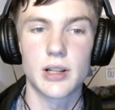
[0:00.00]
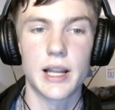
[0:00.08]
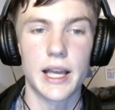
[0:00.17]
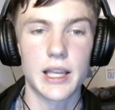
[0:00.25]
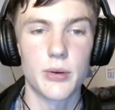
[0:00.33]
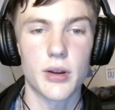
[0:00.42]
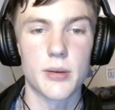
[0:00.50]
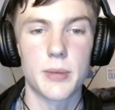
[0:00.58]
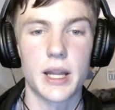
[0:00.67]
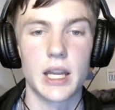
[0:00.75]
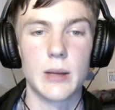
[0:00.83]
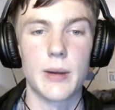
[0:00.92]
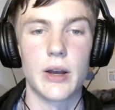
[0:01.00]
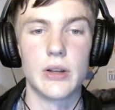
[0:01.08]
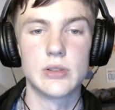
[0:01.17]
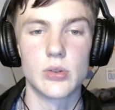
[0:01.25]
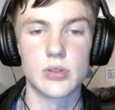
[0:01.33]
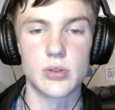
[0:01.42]
Lag you are complaining about
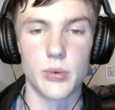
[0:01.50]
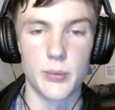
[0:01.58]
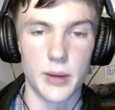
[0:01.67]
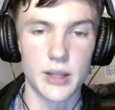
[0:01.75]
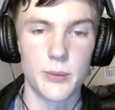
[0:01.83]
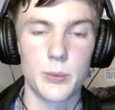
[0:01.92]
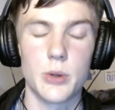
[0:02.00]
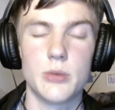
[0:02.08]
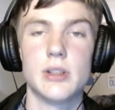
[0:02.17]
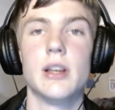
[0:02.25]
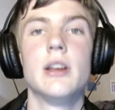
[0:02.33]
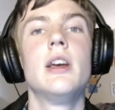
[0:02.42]
is also on my computer.